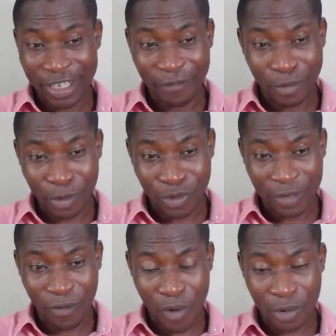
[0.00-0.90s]
just have to be
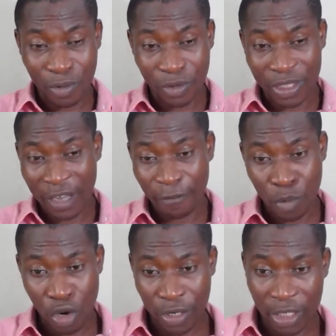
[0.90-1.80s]
straightforward with yourself,
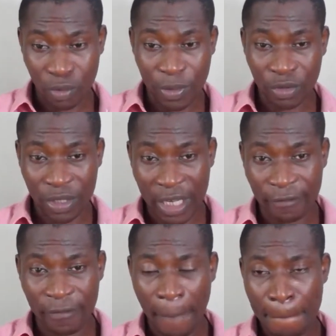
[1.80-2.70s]
be honest with
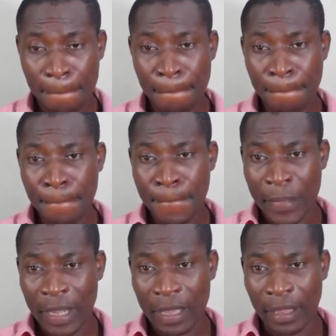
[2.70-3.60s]
yourself,
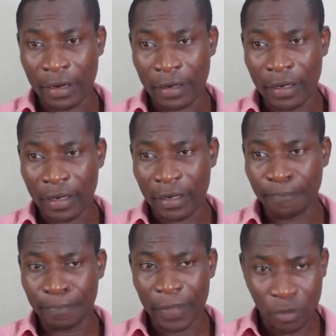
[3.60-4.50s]
and
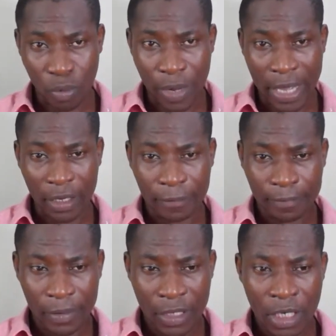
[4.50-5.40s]
it will work.
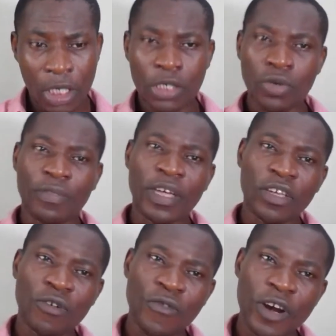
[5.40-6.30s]
So
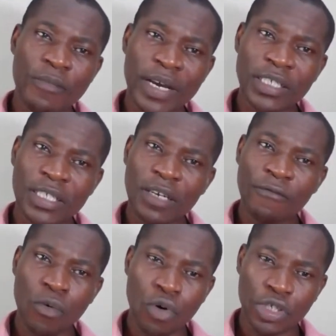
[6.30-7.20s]
thank you very much
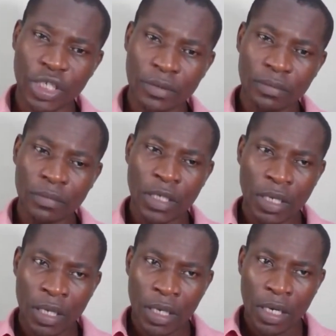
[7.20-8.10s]
for watching.
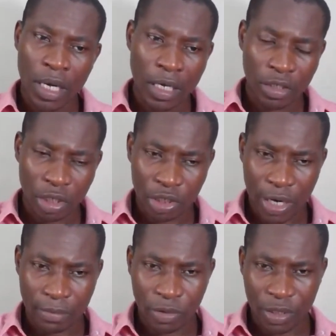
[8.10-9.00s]

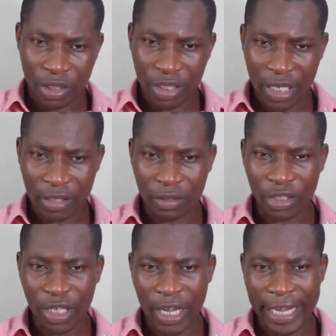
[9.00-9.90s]
Subscribe to this channel,
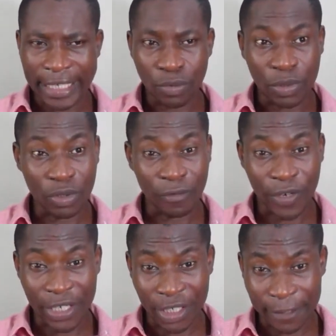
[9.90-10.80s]
share it with your
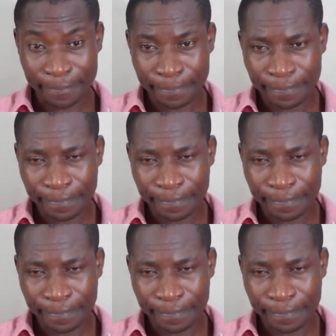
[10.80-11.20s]
friends,